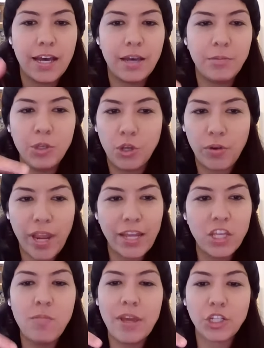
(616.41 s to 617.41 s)
You create it,
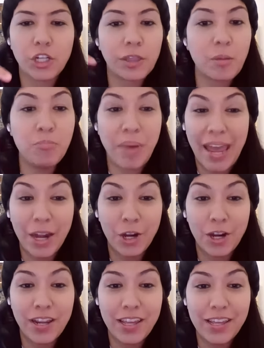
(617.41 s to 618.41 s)
you make sure that the
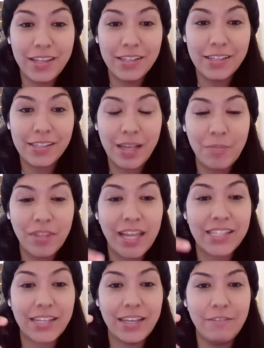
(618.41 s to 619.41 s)
banner is something
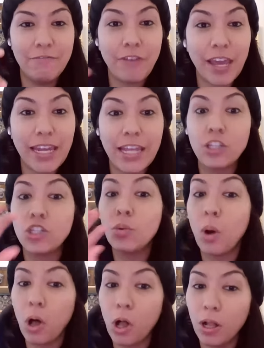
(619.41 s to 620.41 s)
that's inviting
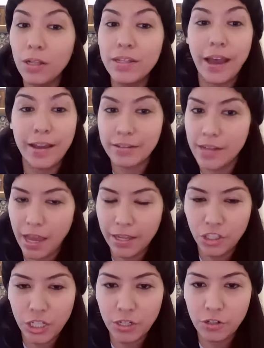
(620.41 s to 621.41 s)
to all, not
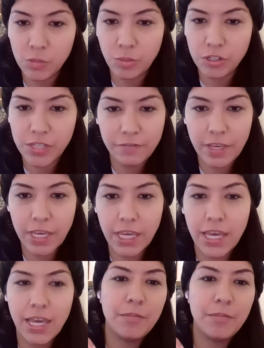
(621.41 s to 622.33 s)
not gender specific,